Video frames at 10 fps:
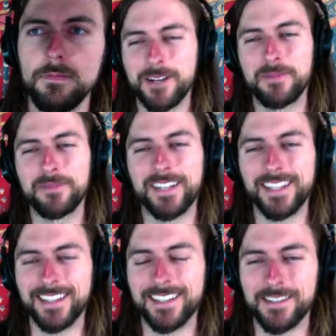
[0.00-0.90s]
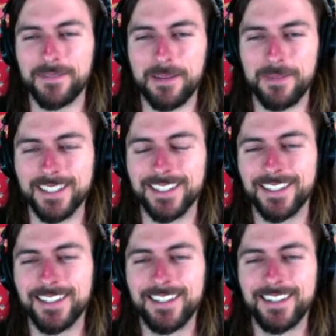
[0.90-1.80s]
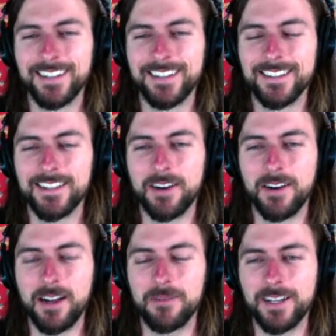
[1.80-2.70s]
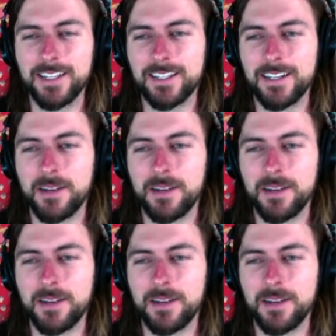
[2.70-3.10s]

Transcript: couple funny things have happened. So I went in and I